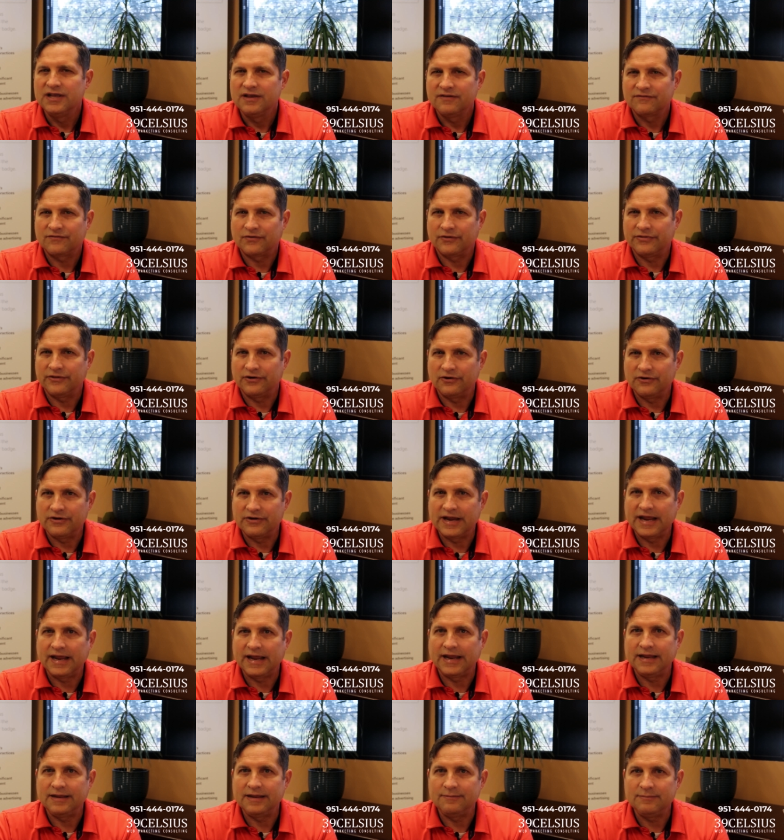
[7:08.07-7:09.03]
for their
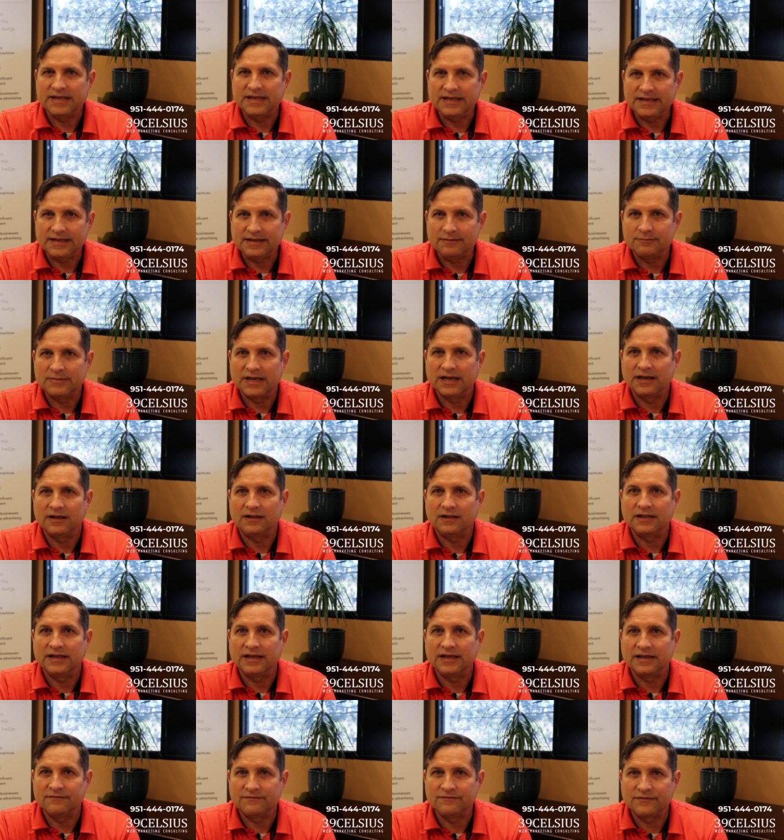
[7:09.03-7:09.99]
name, email,
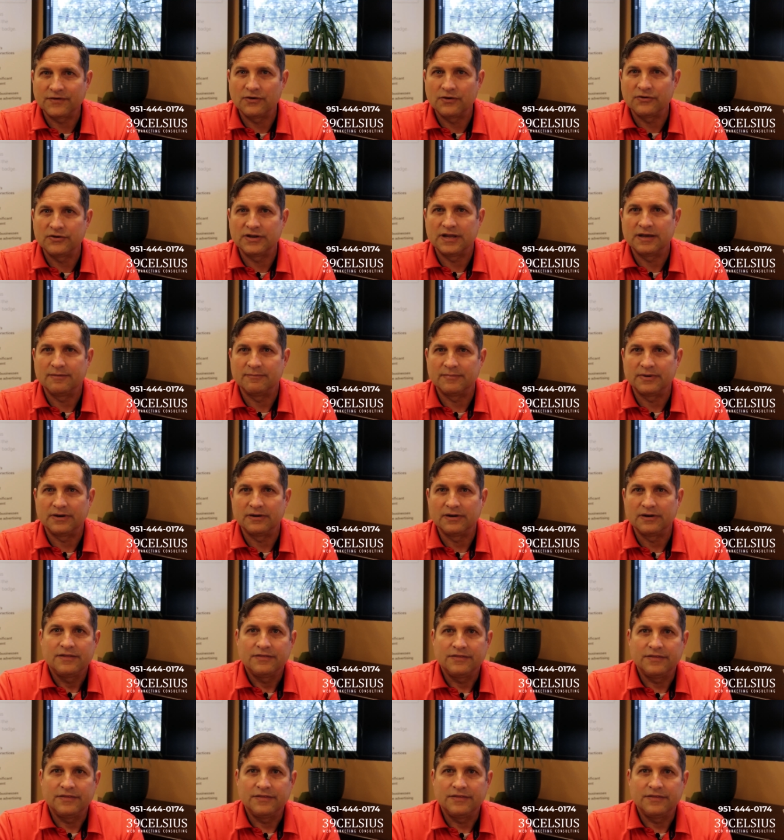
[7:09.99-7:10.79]
and phone number.